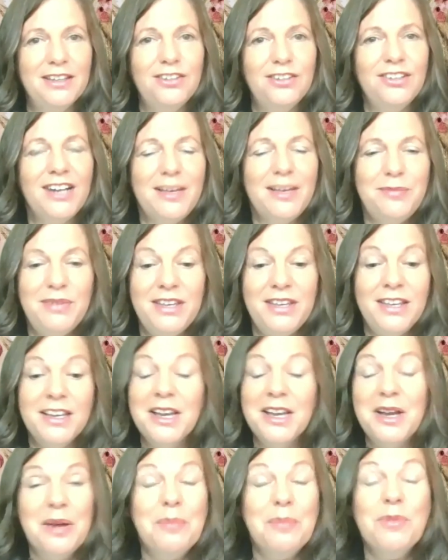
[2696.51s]
Could I be
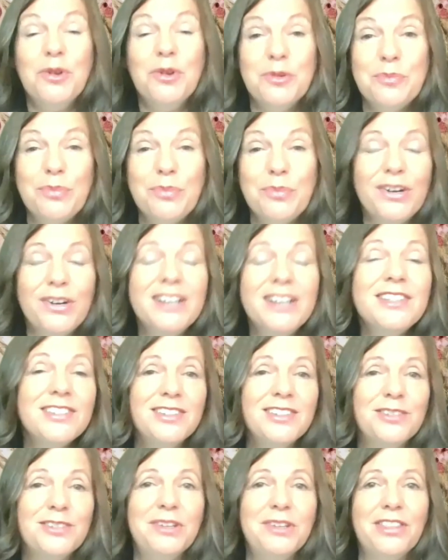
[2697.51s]
more
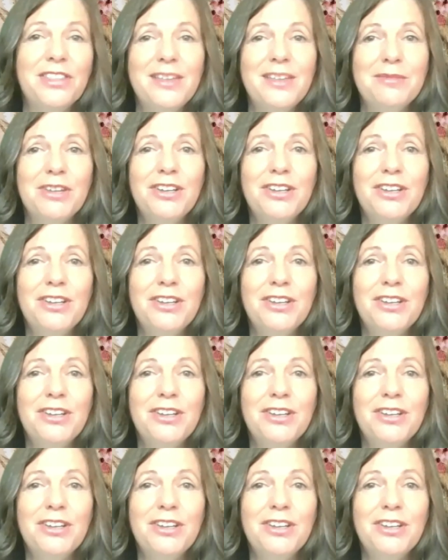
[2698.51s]
present with them?